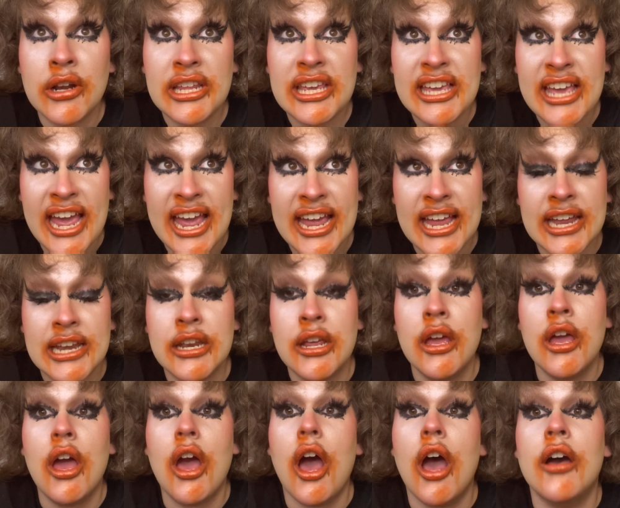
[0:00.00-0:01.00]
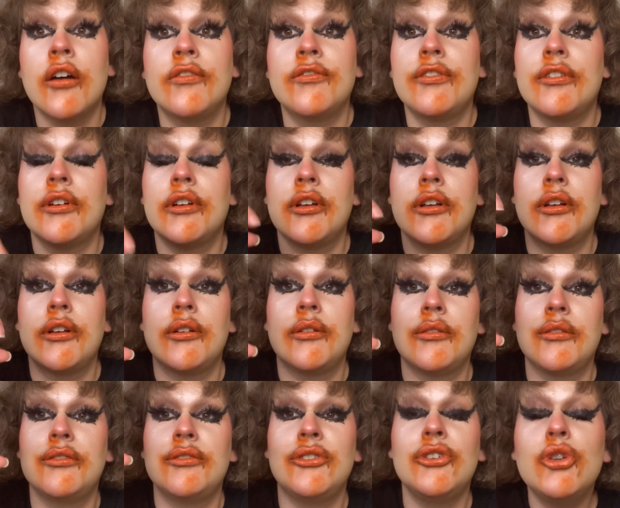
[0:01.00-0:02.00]
can of
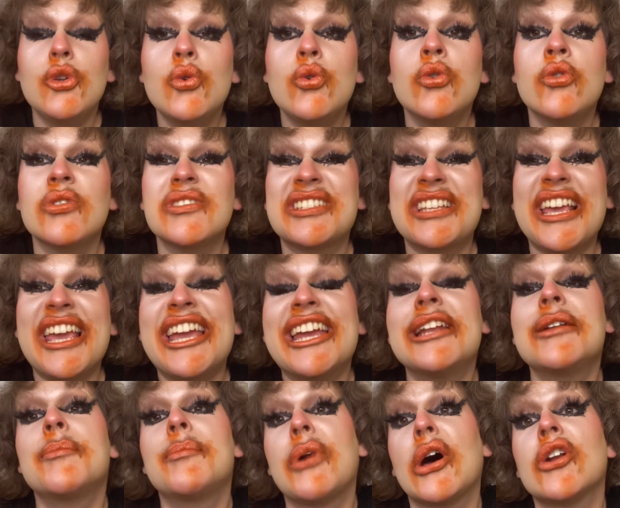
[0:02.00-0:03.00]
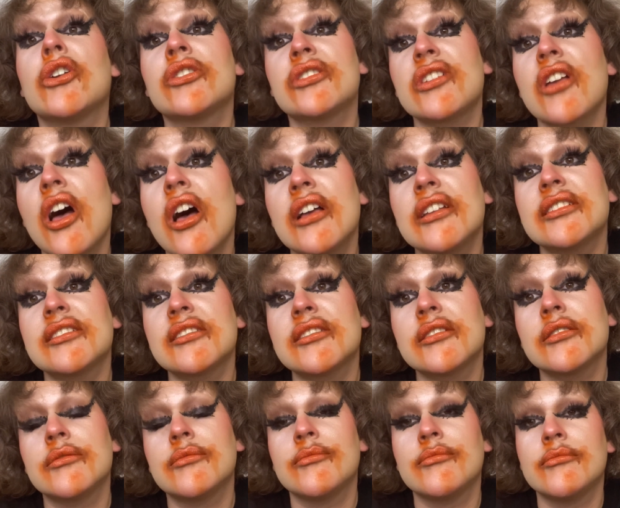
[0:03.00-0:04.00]
noodles in butter sauce
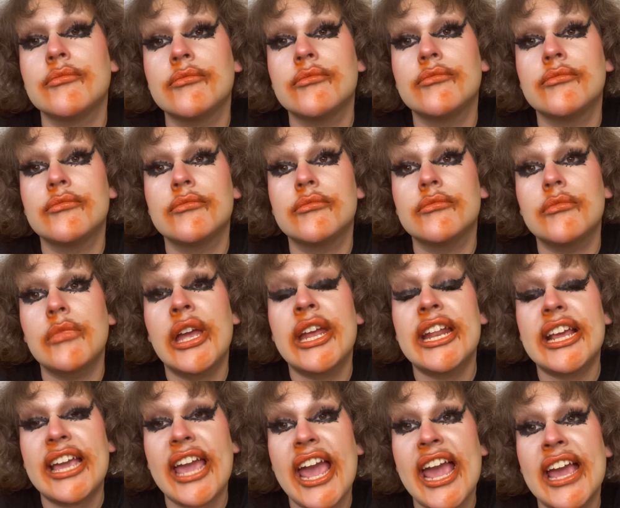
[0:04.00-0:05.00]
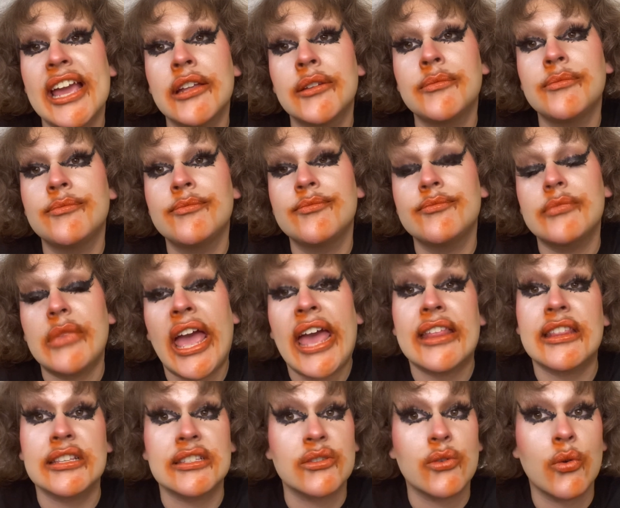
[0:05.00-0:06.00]
in a can
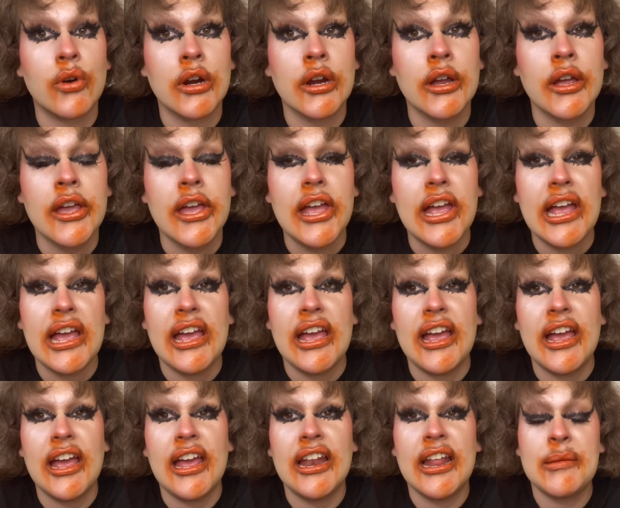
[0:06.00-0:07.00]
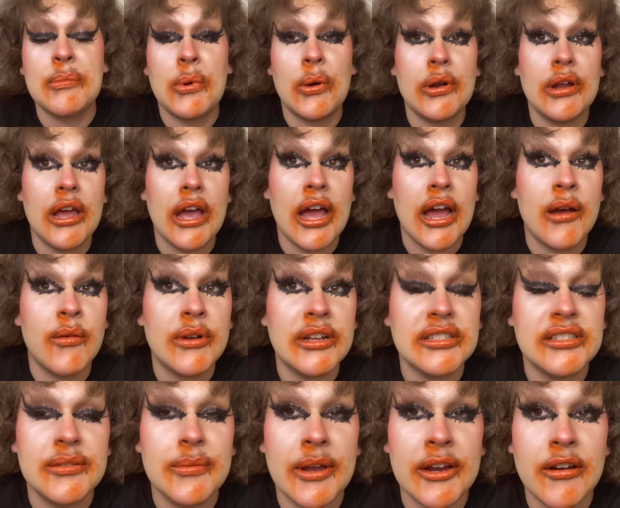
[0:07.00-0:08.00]
at the store. And I went
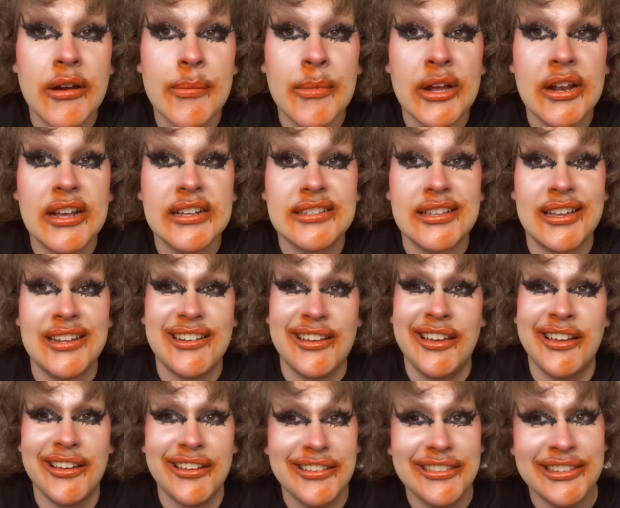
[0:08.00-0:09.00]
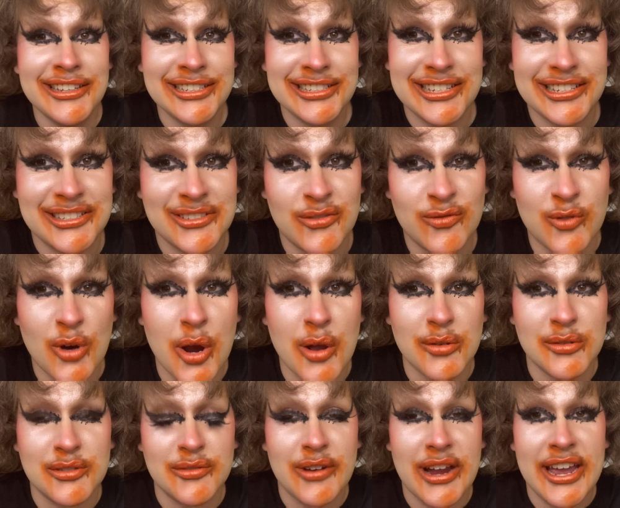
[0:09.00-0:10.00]
to my grandma and I said, this is
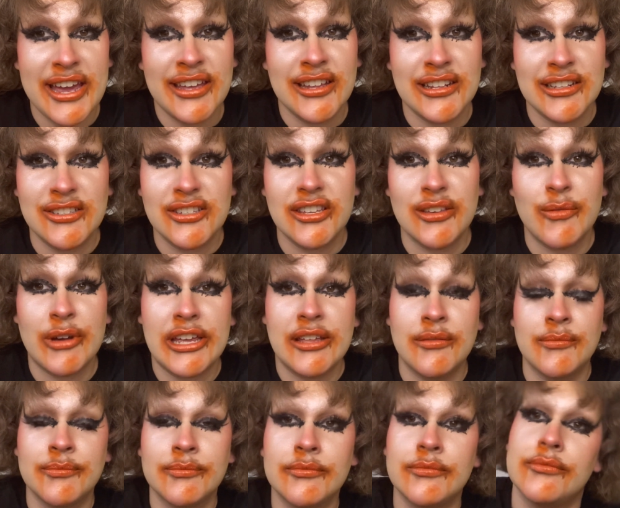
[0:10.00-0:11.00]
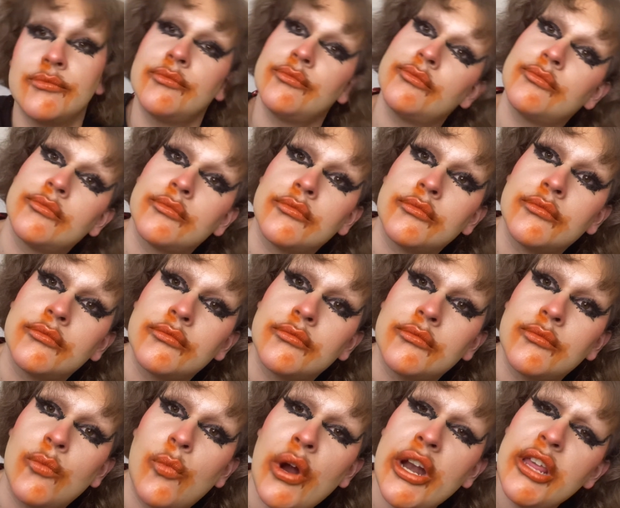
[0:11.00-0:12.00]
gross, right? And she went,
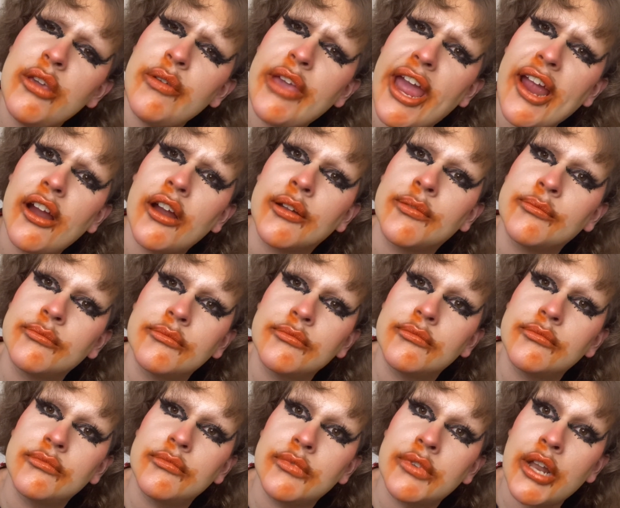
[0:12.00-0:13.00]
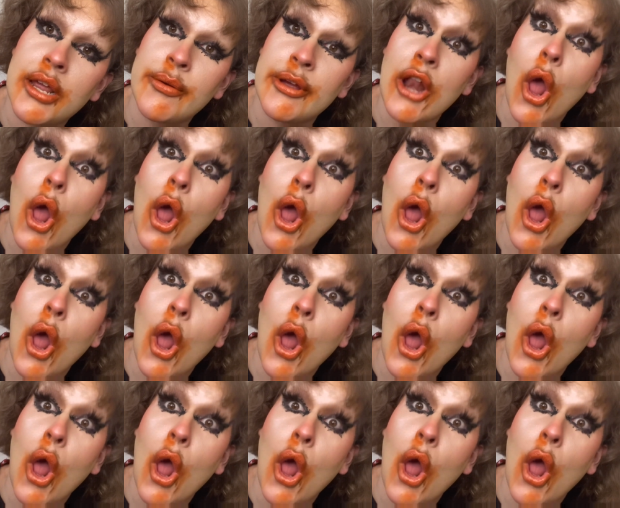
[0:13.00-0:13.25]
why do you care? And I went,